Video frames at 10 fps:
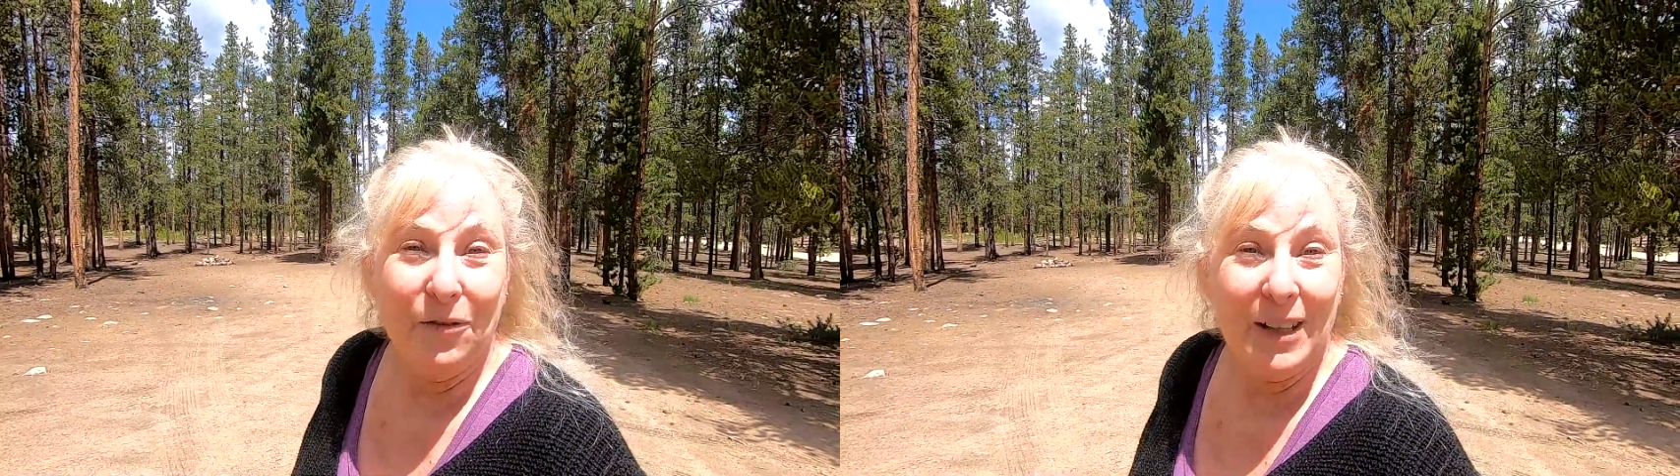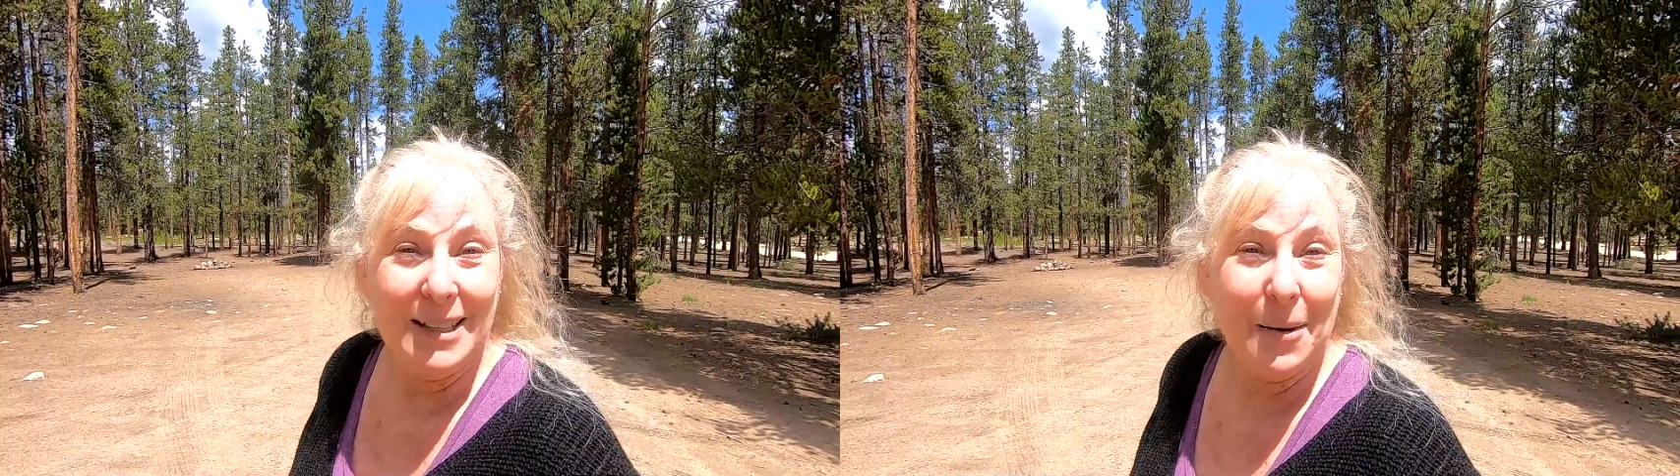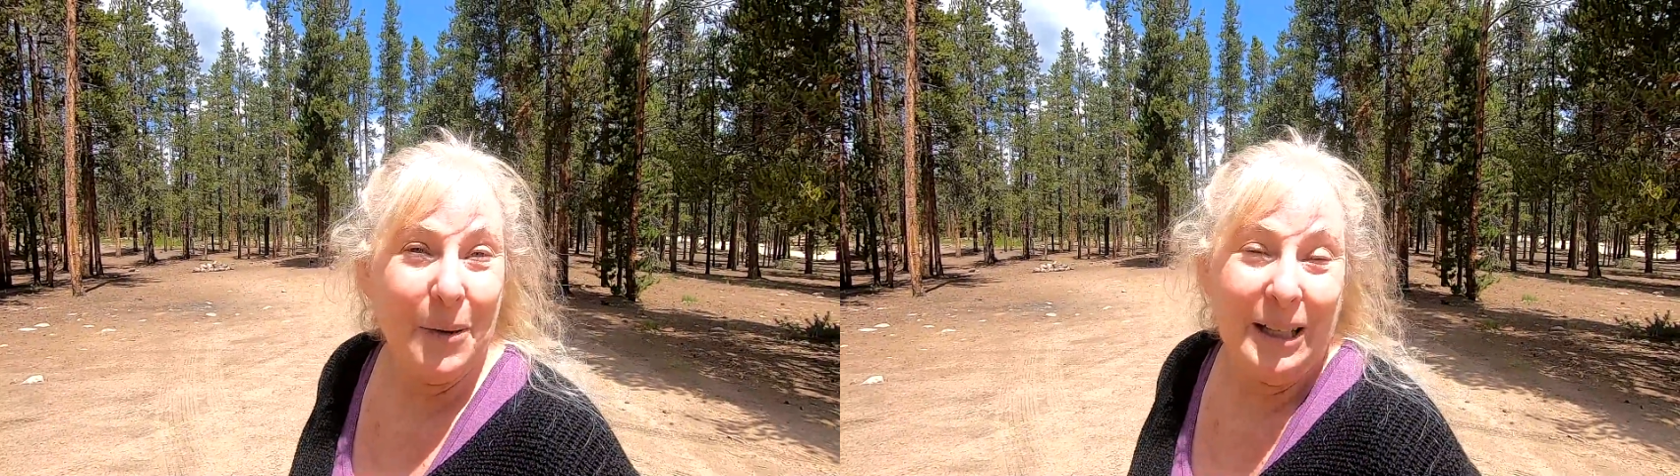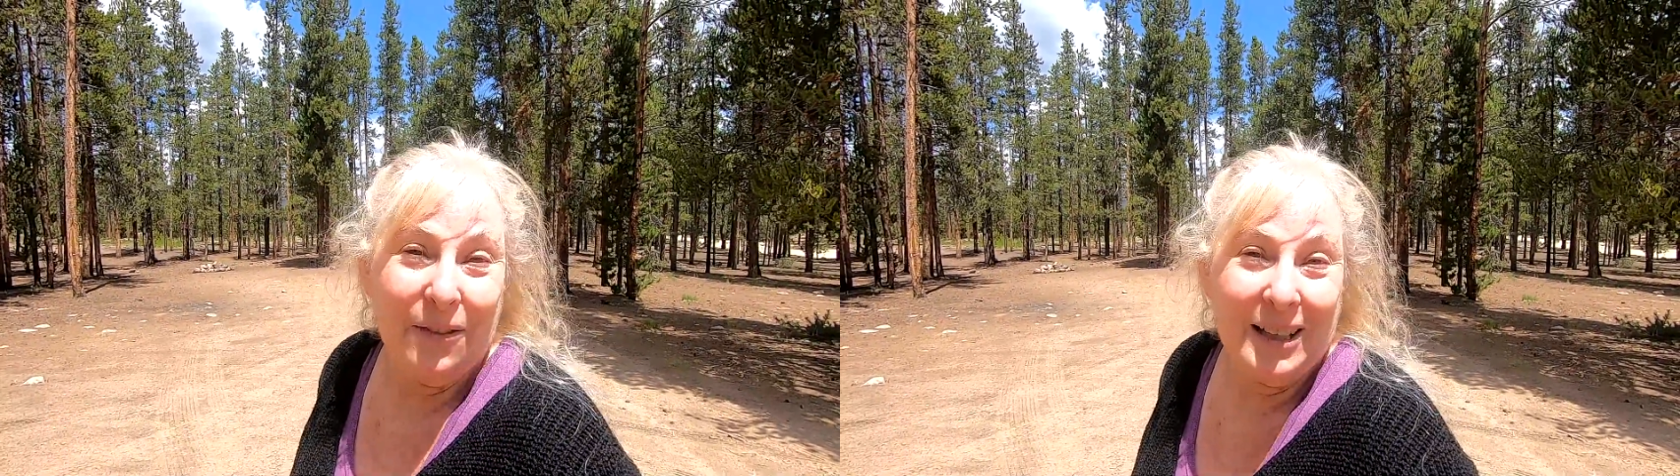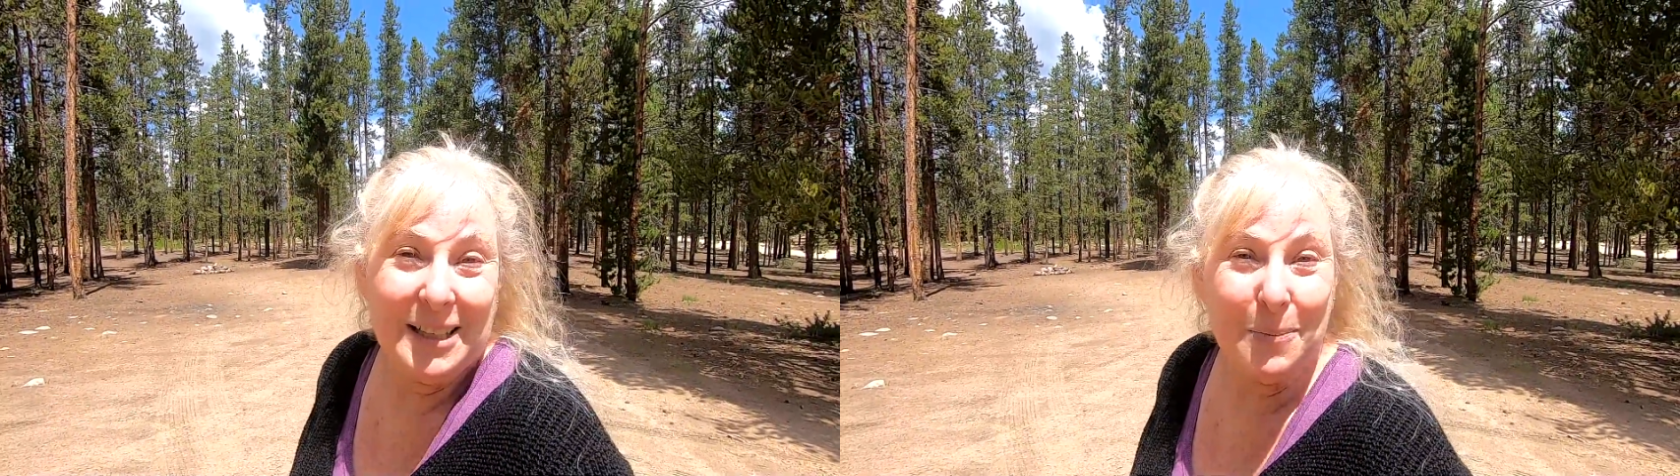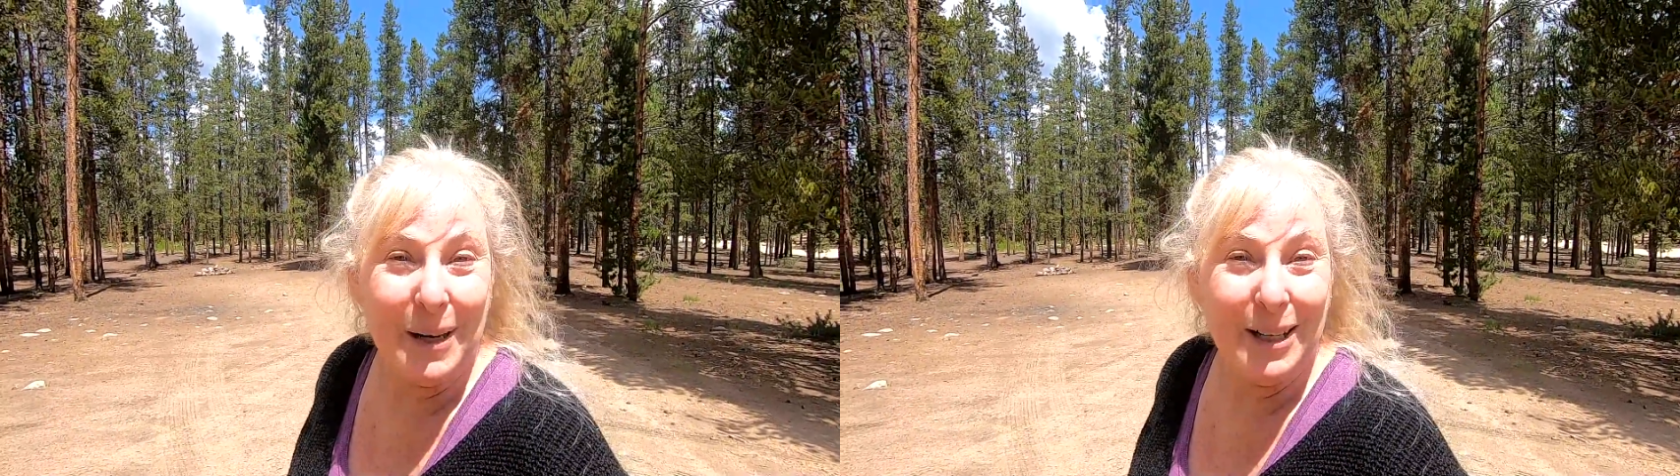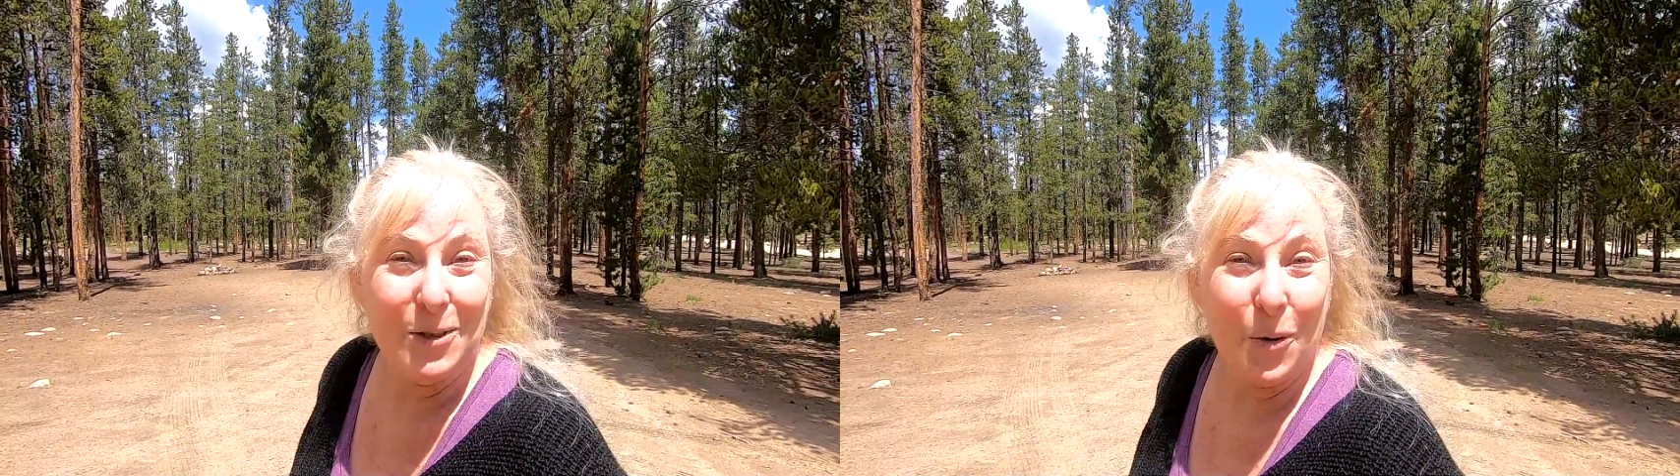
fit someone even as big as